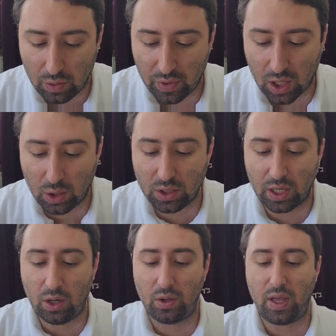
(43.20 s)
the goes
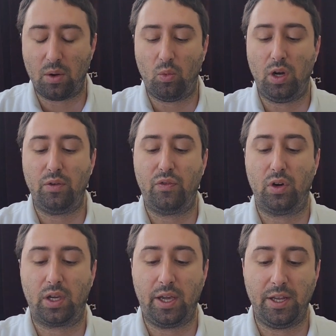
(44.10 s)
layona, they had one
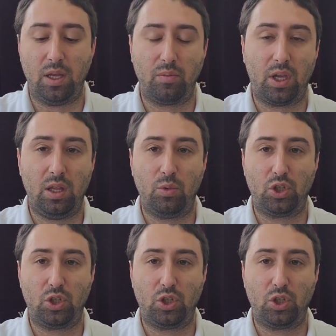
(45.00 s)
for kinim,